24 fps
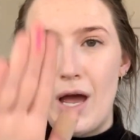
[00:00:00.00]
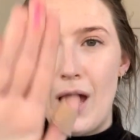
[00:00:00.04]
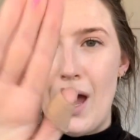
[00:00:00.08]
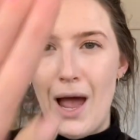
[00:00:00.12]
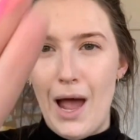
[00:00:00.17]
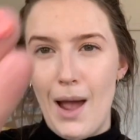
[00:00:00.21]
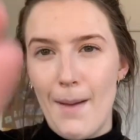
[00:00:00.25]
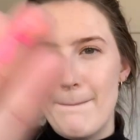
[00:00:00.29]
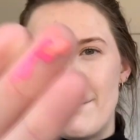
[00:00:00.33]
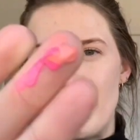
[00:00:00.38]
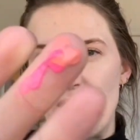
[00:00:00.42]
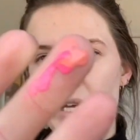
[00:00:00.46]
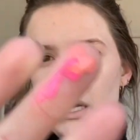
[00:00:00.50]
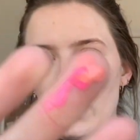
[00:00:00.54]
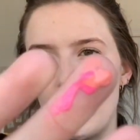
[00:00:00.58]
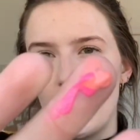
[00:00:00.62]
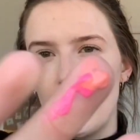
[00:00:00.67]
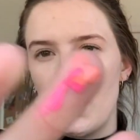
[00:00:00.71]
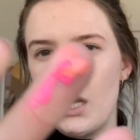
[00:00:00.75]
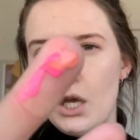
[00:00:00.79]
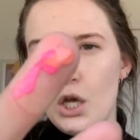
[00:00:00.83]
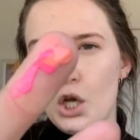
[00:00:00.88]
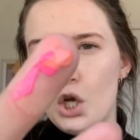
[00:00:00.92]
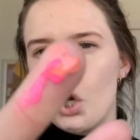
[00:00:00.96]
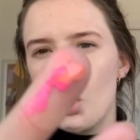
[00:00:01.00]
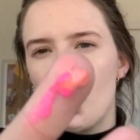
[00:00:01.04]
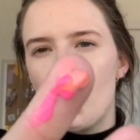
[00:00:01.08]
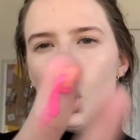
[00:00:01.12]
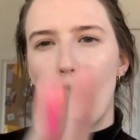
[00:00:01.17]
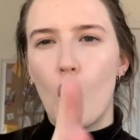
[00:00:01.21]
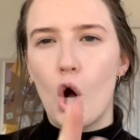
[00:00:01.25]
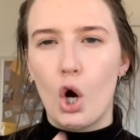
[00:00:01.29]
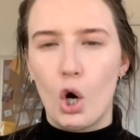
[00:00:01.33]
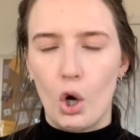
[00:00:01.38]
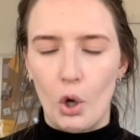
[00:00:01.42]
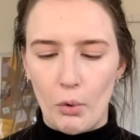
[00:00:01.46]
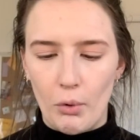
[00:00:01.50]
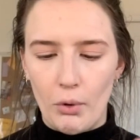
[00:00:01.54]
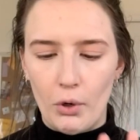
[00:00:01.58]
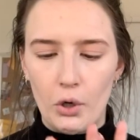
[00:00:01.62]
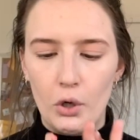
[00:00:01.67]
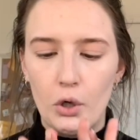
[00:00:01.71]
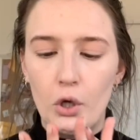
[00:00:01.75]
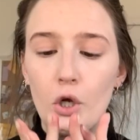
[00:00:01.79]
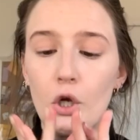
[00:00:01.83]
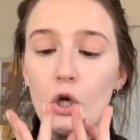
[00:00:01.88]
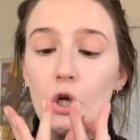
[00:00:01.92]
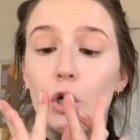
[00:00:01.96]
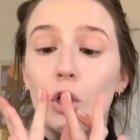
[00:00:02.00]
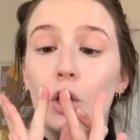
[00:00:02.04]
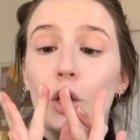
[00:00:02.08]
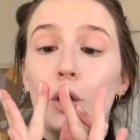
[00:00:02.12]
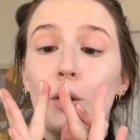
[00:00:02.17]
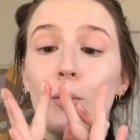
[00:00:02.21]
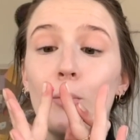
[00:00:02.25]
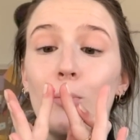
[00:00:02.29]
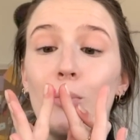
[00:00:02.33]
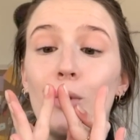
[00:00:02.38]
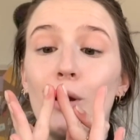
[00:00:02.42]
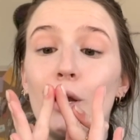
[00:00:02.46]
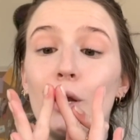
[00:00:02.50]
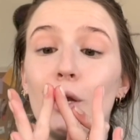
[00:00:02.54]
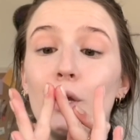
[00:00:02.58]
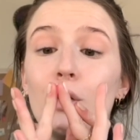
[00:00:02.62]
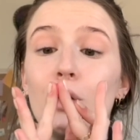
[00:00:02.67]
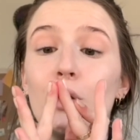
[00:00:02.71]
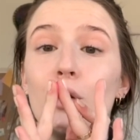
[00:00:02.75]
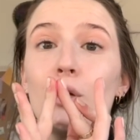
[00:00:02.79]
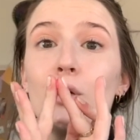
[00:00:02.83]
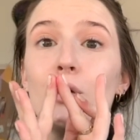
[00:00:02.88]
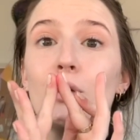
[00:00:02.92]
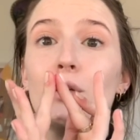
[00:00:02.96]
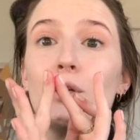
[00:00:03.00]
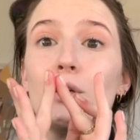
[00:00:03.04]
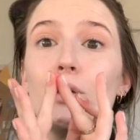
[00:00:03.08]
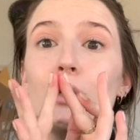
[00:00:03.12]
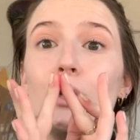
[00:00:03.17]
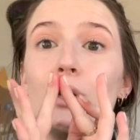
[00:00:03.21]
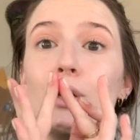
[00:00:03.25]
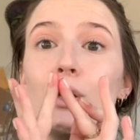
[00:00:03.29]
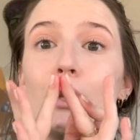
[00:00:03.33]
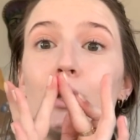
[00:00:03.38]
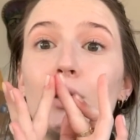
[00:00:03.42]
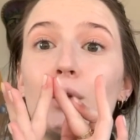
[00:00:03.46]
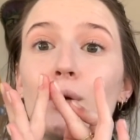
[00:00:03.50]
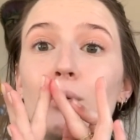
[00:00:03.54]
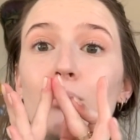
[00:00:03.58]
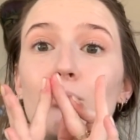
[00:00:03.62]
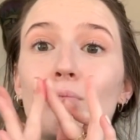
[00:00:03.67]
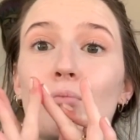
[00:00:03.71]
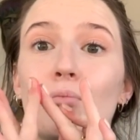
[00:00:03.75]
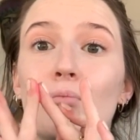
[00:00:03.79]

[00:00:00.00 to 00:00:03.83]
Hot pink coral. Blending her together.